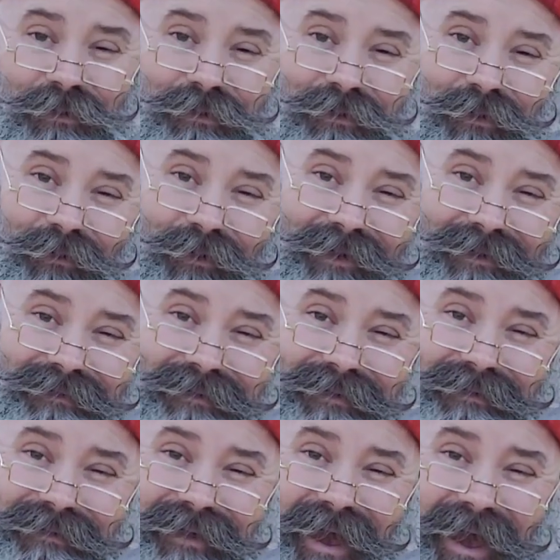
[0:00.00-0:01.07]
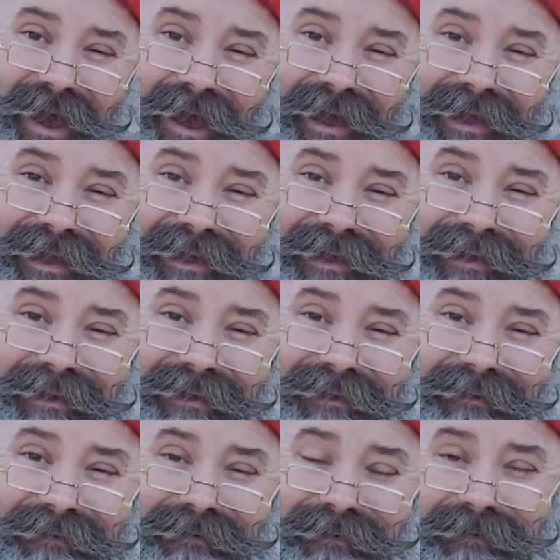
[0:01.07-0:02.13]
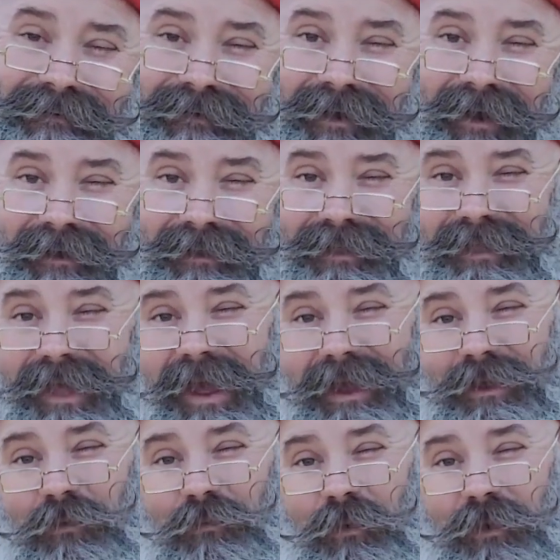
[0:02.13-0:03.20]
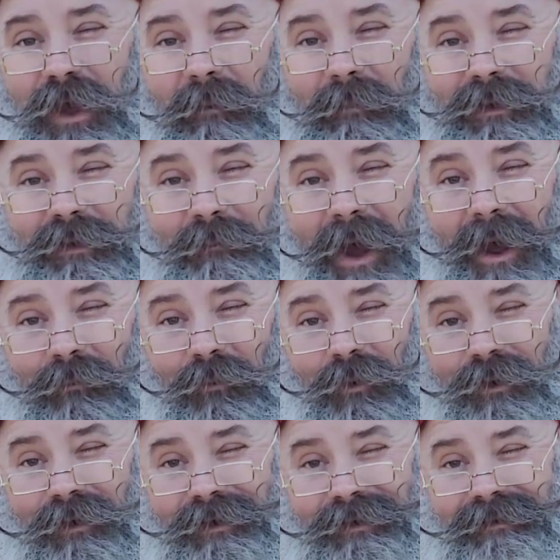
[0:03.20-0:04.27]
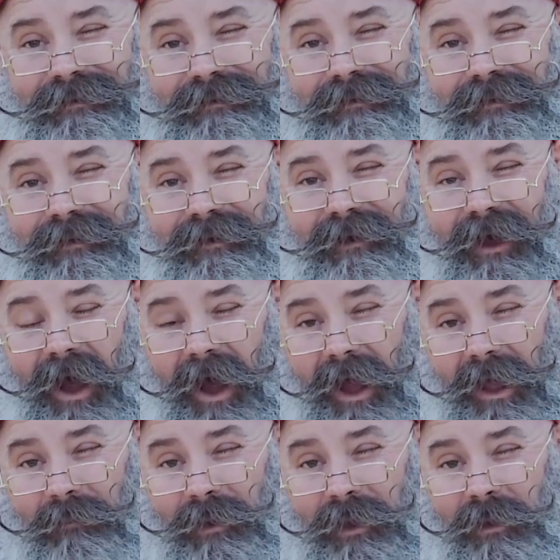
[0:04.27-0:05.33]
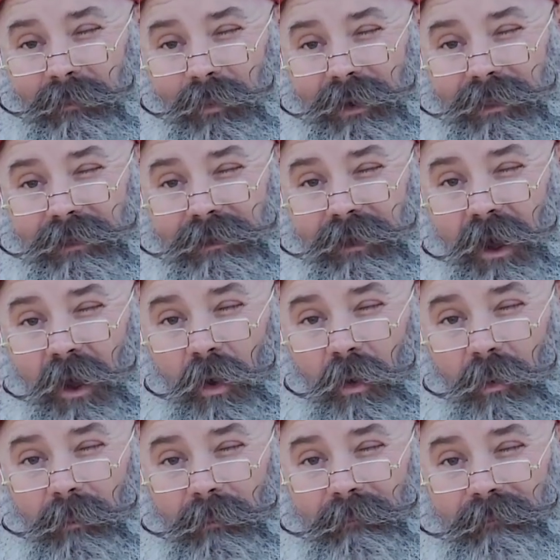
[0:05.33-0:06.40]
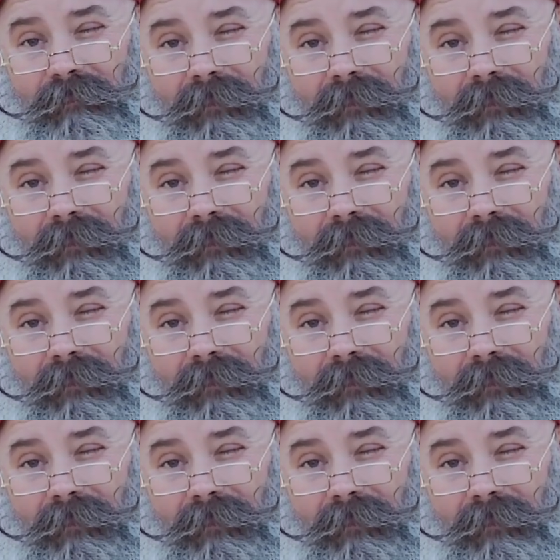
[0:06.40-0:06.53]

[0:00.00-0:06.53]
doing today? Thank you for coming to my woods. I'm Emery the Gnome.